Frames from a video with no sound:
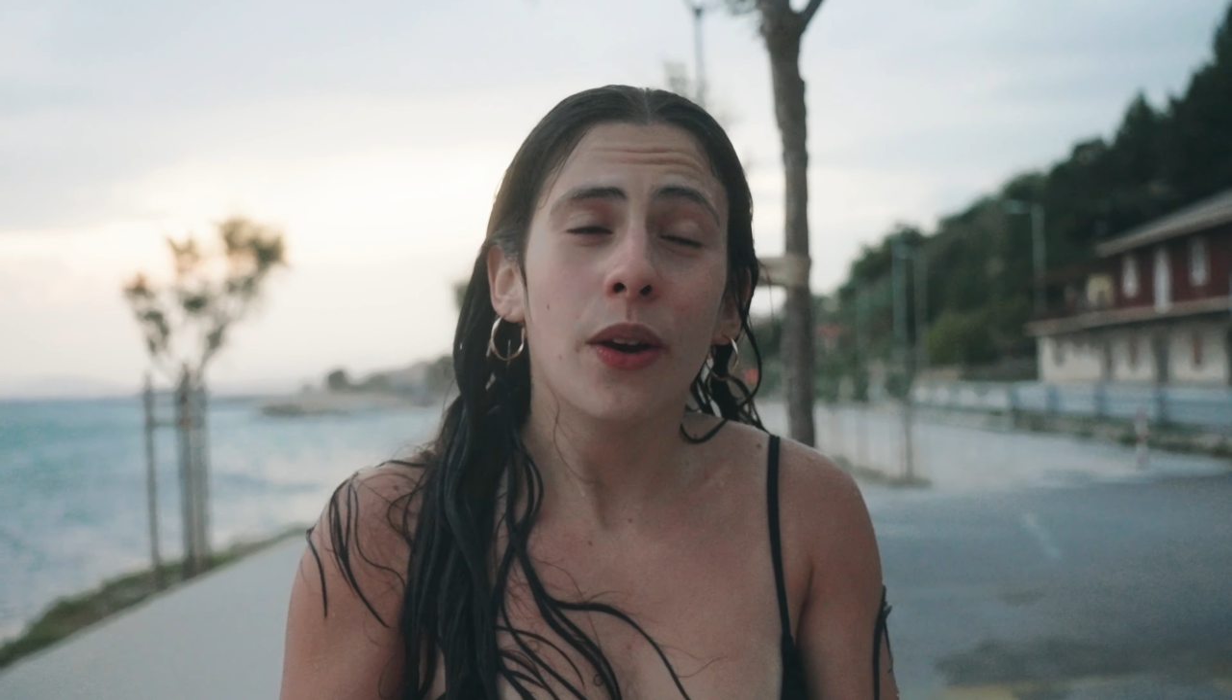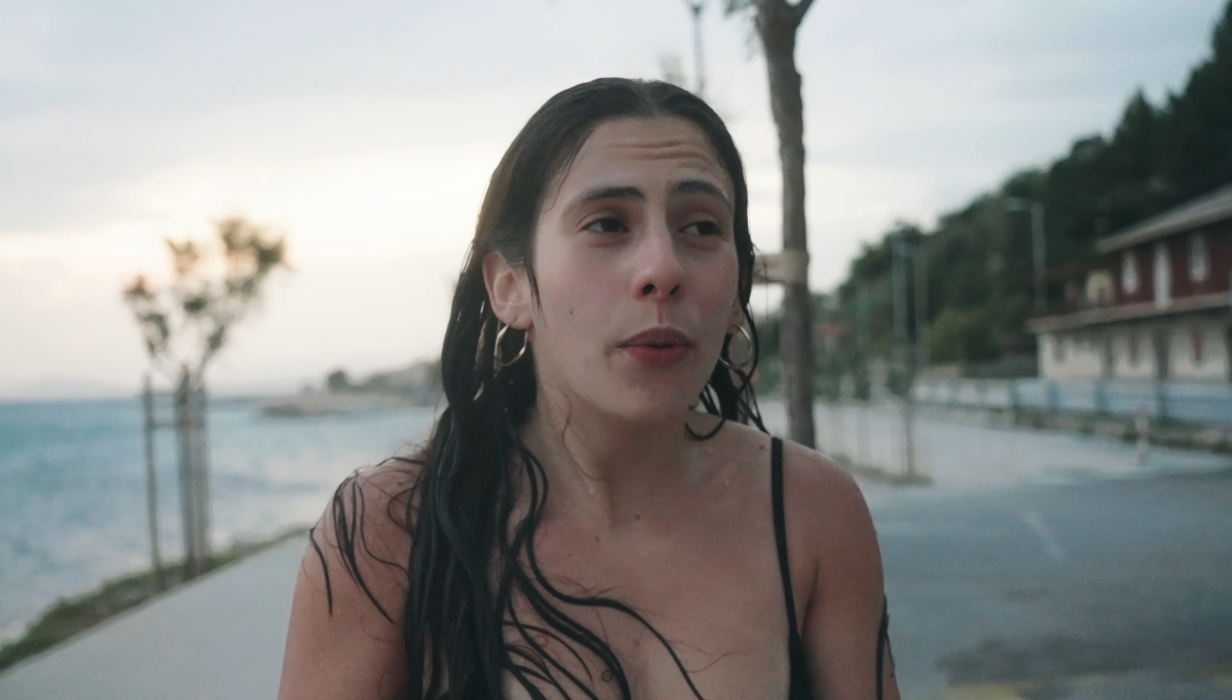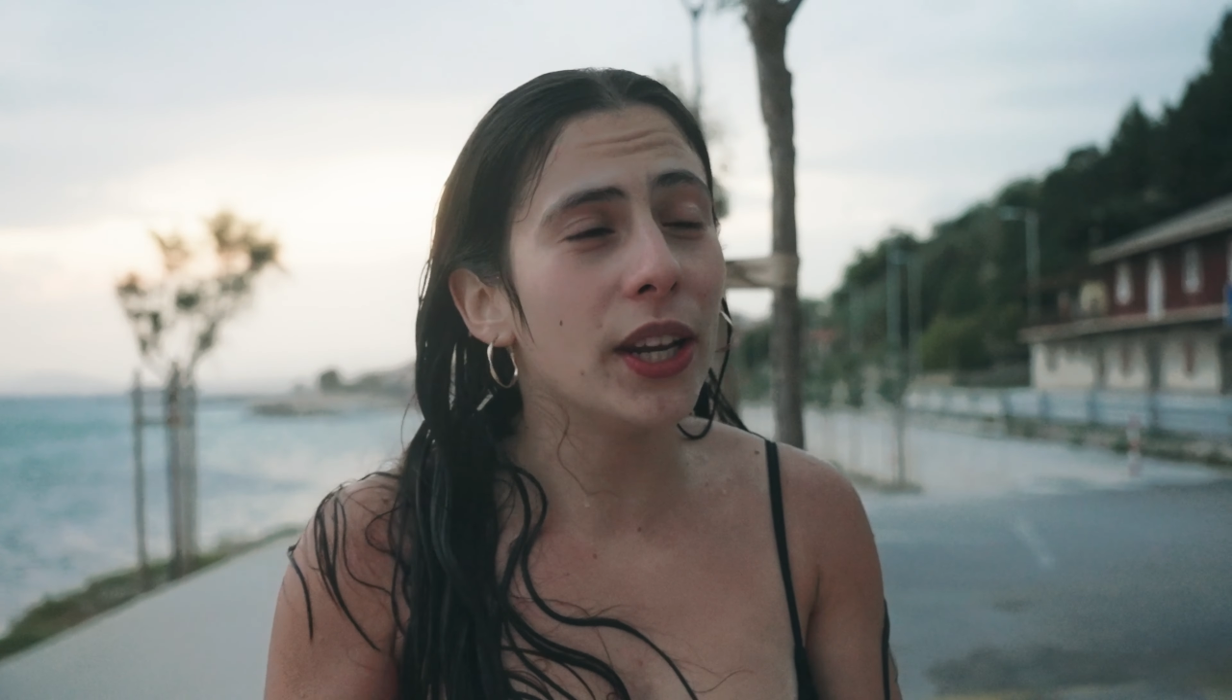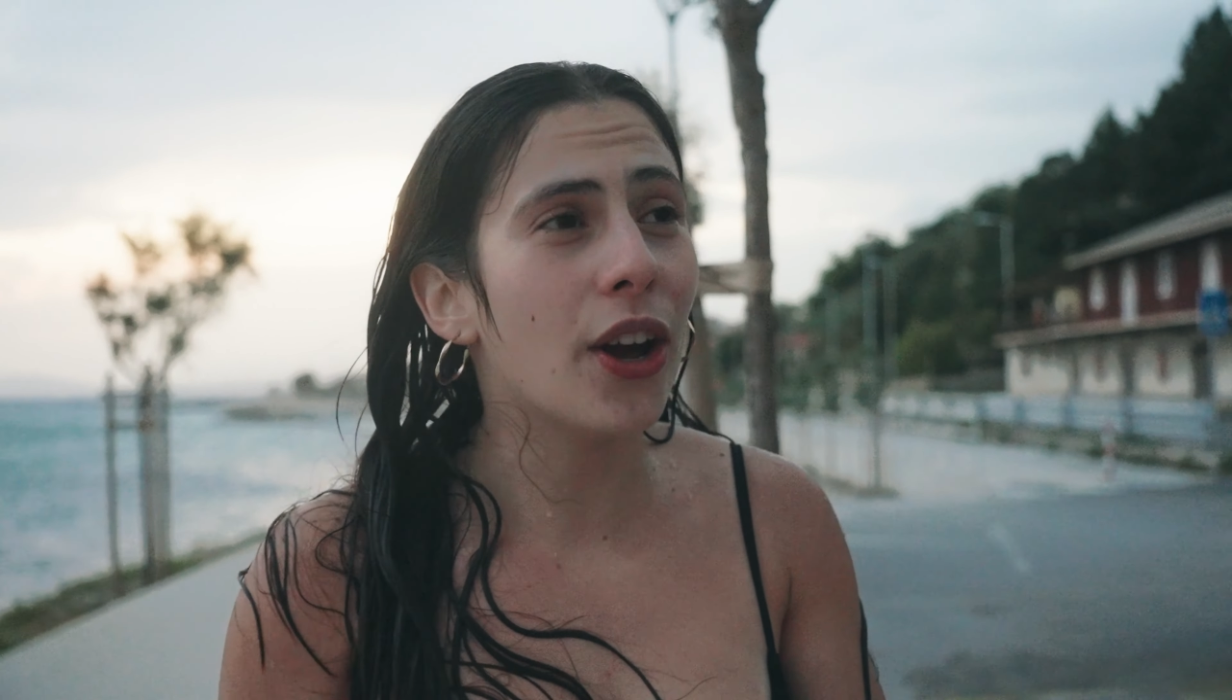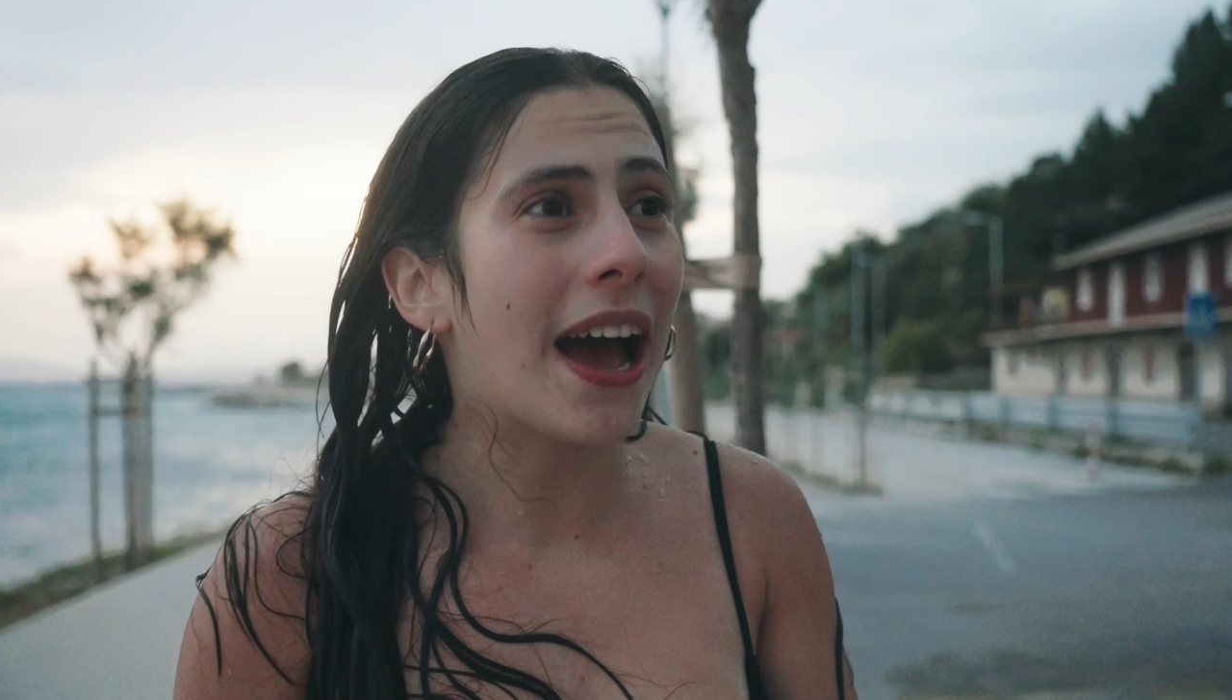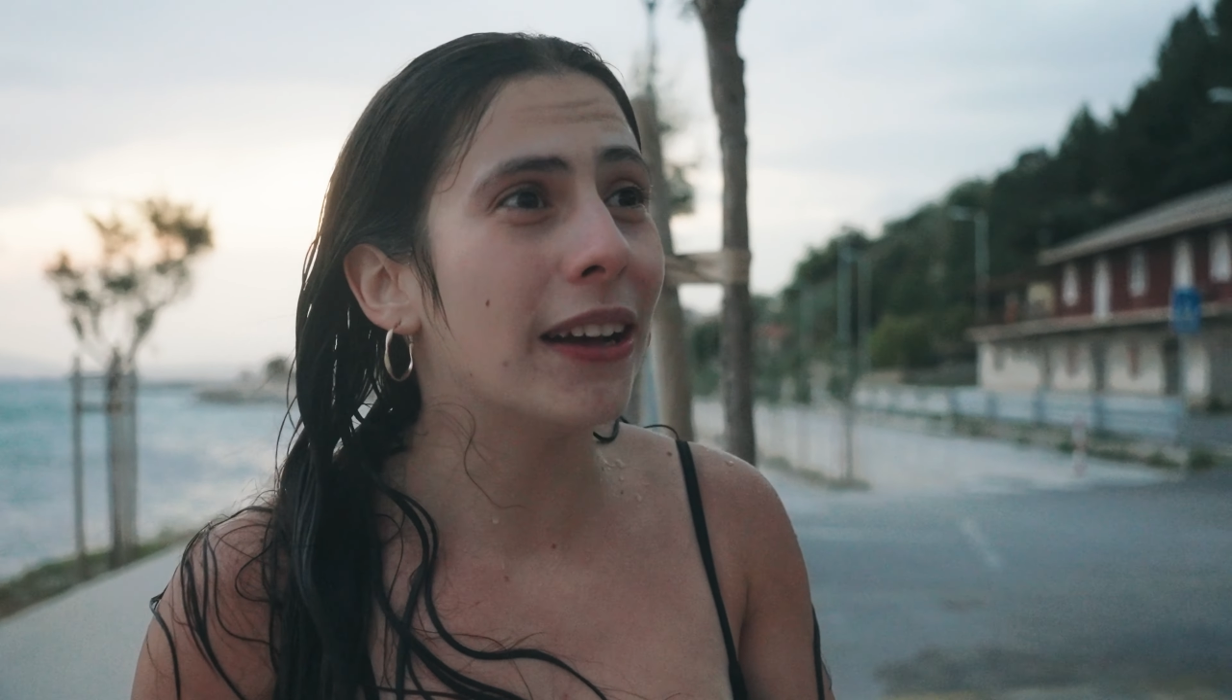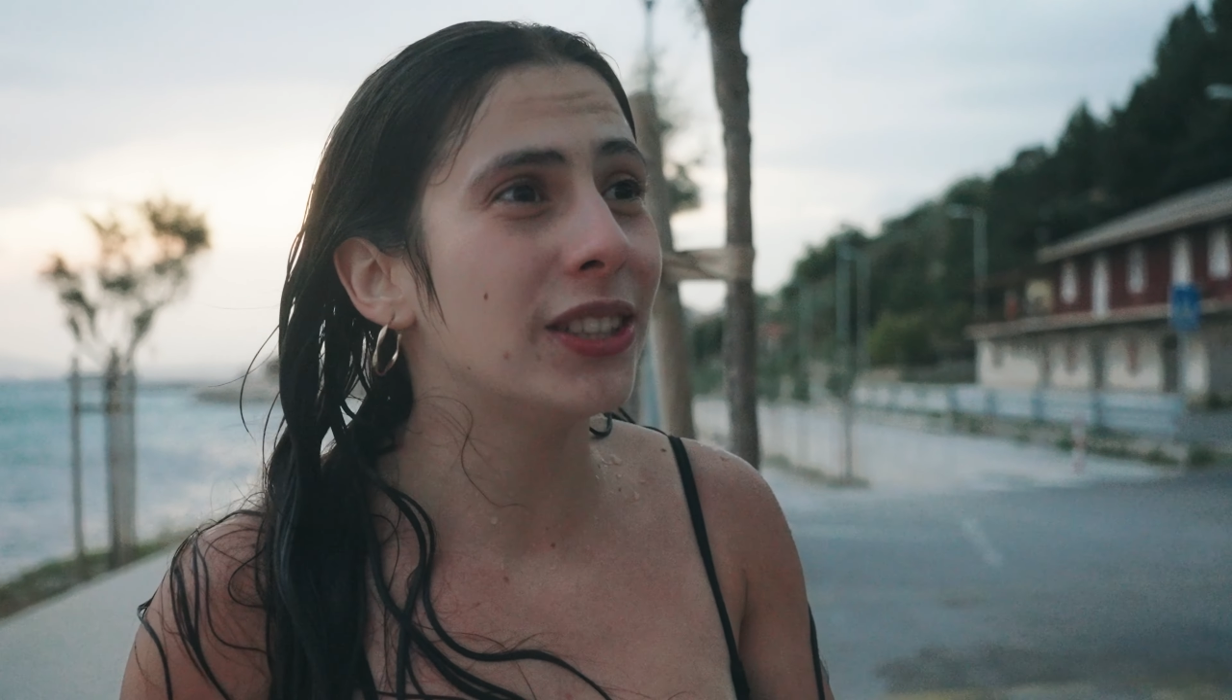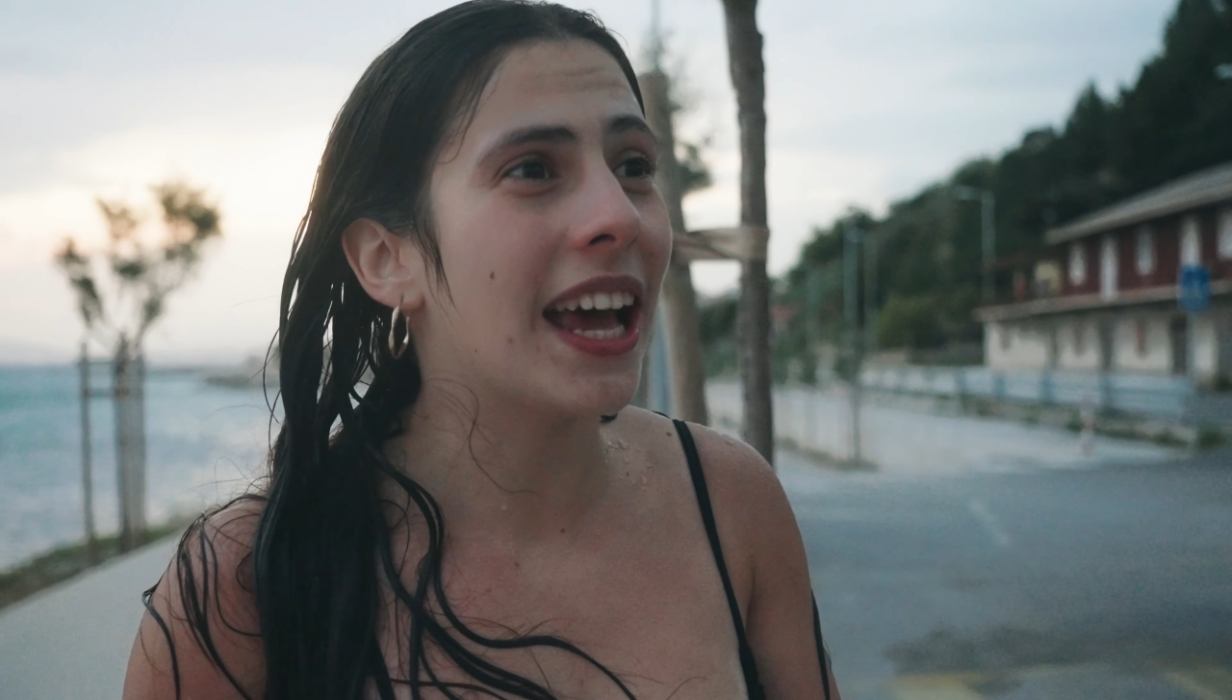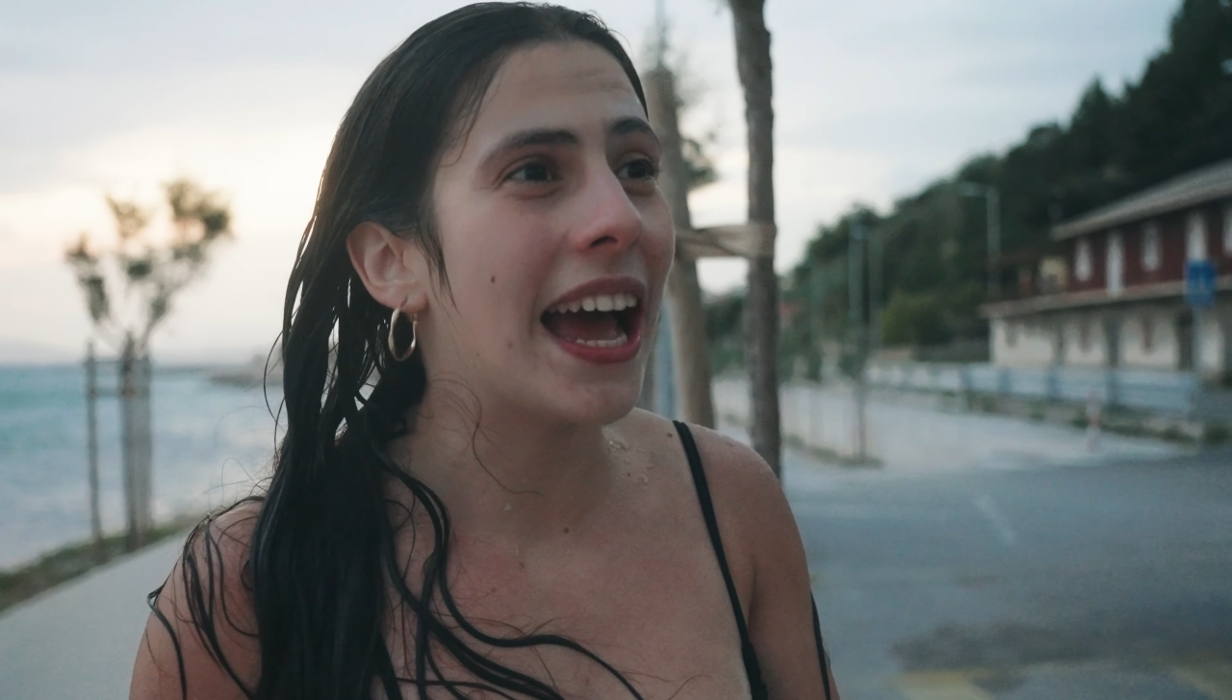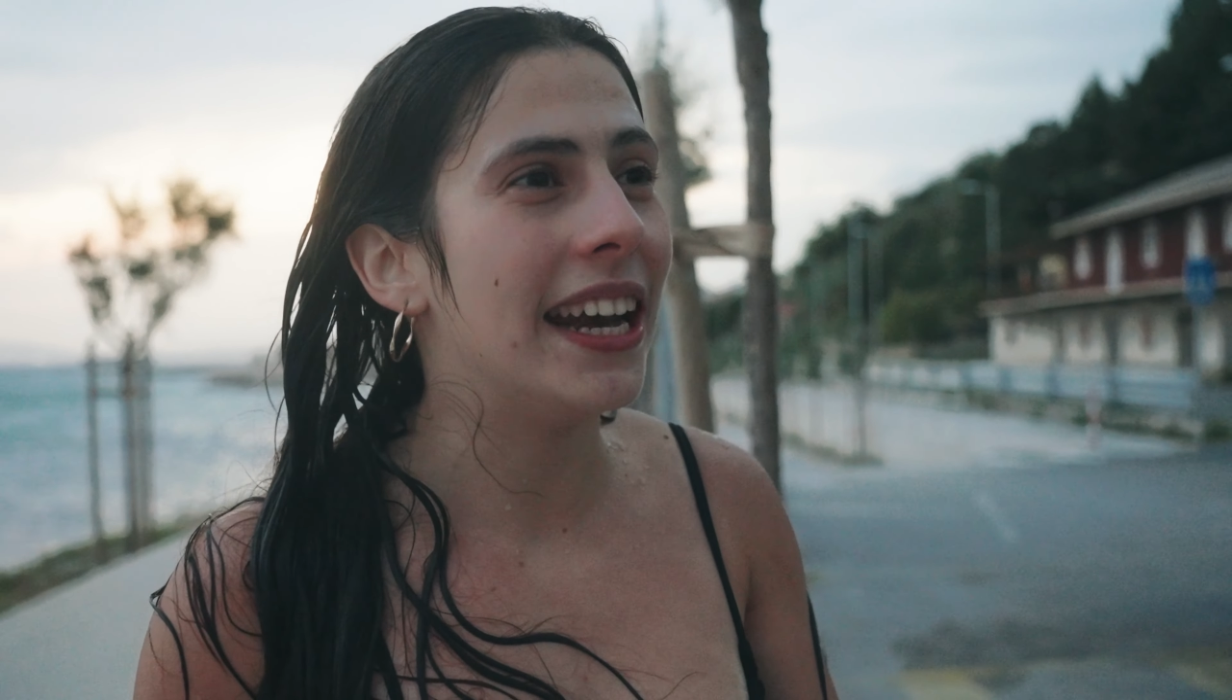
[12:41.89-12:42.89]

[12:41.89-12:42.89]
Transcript: when you're outside,